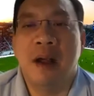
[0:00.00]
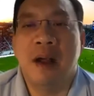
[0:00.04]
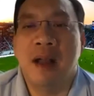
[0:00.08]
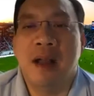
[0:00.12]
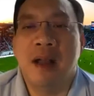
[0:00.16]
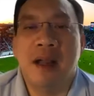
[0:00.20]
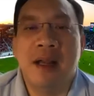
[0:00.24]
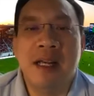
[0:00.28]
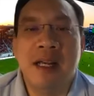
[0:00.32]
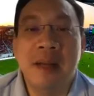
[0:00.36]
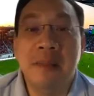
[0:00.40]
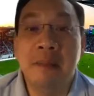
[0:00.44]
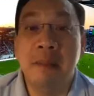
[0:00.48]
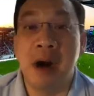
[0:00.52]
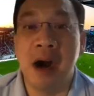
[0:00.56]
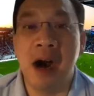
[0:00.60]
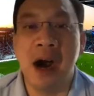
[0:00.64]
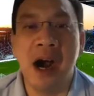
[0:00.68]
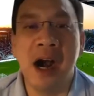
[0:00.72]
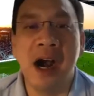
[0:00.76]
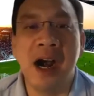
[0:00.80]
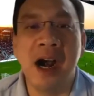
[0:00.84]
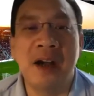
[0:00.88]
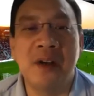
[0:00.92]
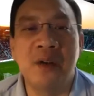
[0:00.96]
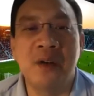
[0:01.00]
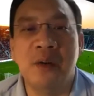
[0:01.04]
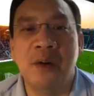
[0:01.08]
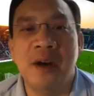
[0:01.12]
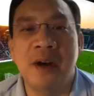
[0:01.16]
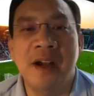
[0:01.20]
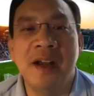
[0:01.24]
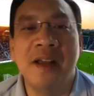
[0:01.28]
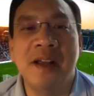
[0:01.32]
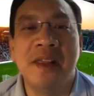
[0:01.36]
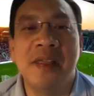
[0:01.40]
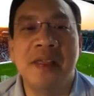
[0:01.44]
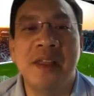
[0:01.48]
remark or
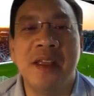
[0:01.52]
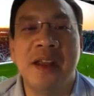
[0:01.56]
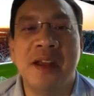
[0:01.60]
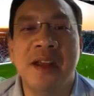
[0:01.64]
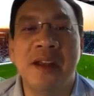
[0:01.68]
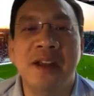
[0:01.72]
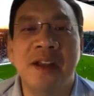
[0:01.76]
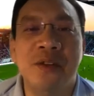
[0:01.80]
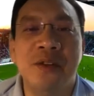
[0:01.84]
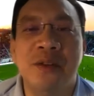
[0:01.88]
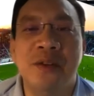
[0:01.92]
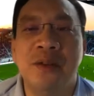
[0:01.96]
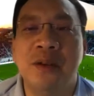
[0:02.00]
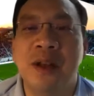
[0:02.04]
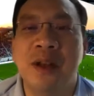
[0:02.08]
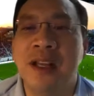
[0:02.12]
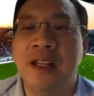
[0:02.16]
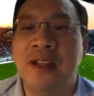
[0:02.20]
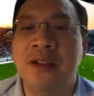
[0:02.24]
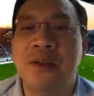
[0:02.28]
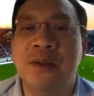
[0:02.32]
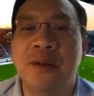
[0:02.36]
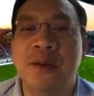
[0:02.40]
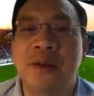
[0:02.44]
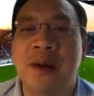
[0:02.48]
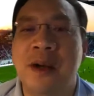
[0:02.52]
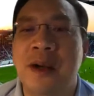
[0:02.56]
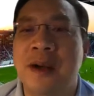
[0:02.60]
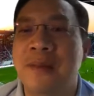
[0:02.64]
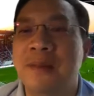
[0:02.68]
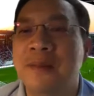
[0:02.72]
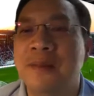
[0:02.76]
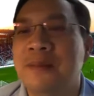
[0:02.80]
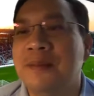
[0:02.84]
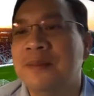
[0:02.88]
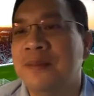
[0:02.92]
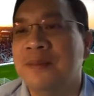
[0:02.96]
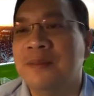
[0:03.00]
anything that you like to,
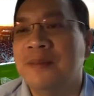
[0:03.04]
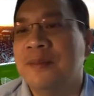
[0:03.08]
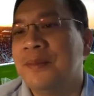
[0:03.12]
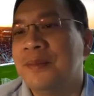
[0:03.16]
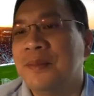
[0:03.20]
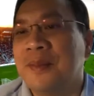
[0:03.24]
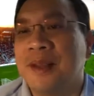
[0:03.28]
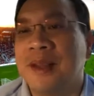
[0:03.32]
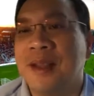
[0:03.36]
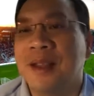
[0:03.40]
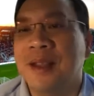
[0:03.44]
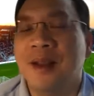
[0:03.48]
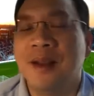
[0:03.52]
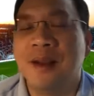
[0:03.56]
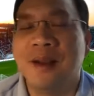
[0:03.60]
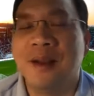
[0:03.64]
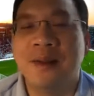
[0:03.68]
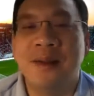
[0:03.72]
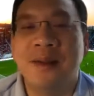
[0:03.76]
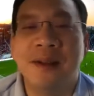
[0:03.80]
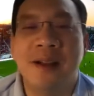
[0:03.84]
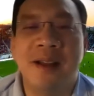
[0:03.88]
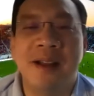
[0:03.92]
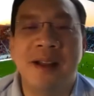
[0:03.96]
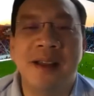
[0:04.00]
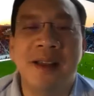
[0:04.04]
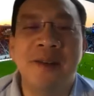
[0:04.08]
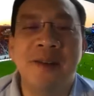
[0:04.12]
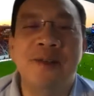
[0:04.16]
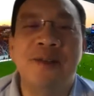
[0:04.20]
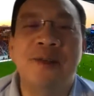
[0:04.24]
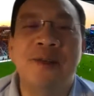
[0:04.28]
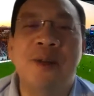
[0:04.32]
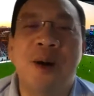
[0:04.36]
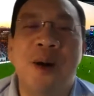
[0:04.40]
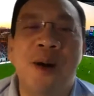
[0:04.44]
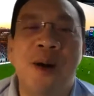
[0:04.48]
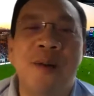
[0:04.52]

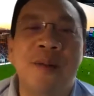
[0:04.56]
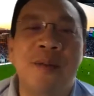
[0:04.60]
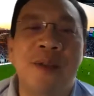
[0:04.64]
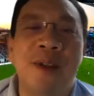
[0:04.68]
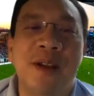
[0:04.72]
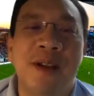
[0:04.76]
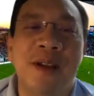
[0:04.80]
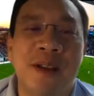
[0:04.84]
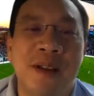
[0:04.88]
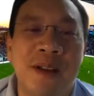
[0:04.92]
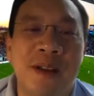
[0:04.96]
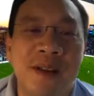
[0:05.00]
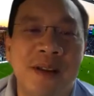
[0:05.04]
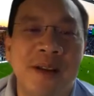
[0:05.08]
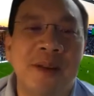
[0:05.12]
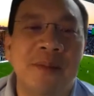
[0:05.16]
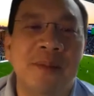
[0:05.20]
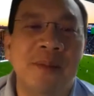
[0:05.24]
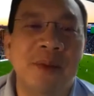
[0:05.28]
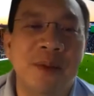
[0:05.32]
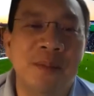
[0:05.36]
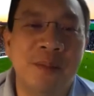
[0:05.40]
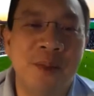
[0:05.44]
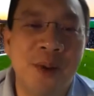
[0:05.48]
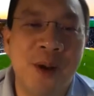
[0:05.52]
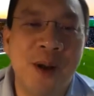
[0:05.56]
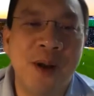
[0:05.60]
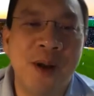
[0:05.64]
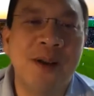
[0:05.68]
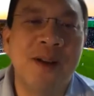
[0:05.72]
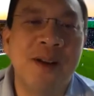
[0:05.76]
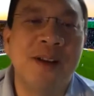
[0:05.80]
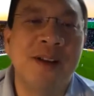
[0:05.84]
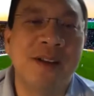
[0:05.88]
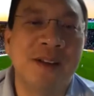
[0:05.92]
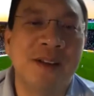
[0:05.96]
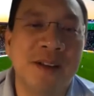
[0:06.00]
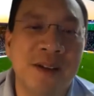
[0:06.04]
inform the people on
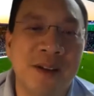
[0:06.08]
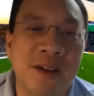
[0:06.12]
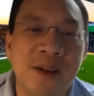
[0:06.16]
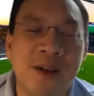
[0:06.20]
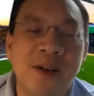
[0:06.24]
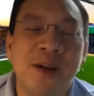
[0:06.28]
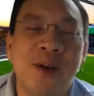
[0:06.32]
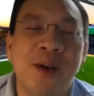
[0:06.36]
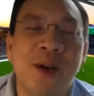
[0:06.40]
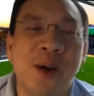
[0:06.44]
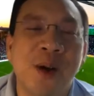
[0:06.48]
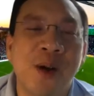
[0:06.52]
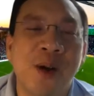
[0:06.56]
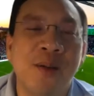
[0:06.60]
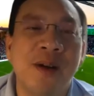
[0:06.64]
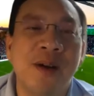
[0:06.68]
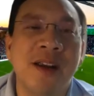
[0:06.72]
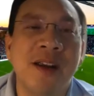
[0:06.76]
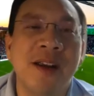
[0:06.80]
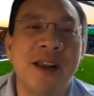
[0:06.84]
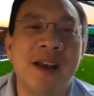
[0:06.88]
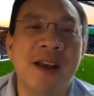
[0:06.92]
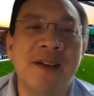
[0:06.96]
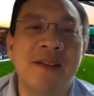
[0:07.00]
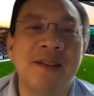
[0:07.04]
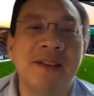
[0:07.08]
the call right now?